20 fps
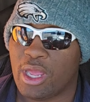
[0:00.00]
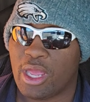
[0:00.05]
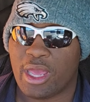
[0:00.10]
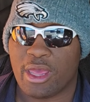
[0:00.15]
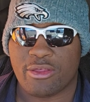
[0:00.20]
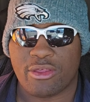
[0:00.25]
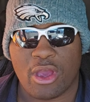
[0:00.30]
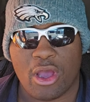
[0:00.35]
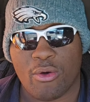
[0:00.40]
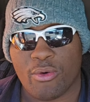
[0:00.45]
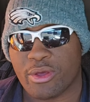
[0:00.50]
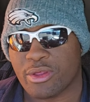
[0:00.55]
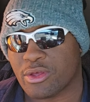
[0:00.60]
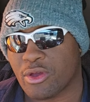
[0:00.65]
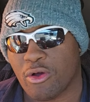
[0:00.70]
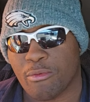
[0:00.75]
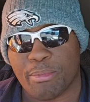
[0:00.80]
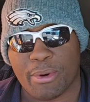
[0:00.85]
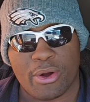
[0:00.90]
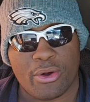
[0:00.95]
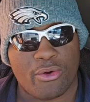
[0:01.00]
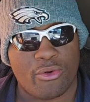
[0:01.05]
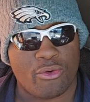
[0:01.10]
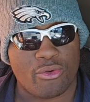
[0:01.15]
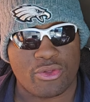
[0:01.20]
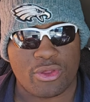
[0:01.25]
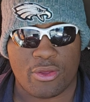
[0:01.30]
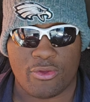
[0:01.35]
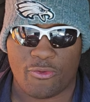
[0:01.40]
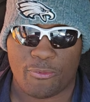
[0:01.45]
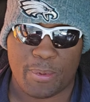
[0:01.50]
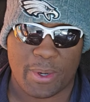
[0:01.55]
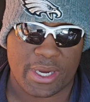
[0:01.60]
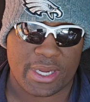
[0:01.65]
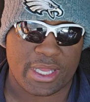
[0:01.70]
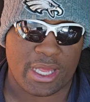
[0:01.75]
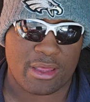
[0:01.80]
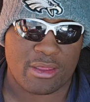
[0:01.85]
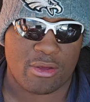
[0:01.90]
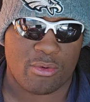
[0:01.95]
As always, go Birds.
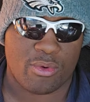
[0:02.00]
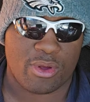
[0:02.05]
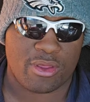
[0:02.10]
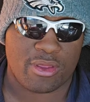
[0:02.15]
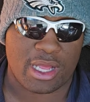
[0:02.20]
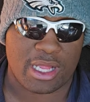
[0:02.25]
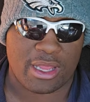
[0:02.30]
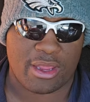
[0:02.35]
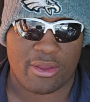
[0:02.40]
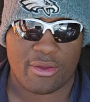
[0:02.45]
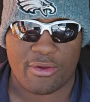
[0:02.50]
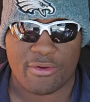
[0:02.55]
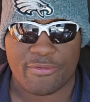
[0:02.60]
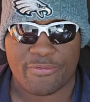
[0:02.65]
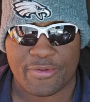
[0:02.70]
Spunky Nights on One's out of here.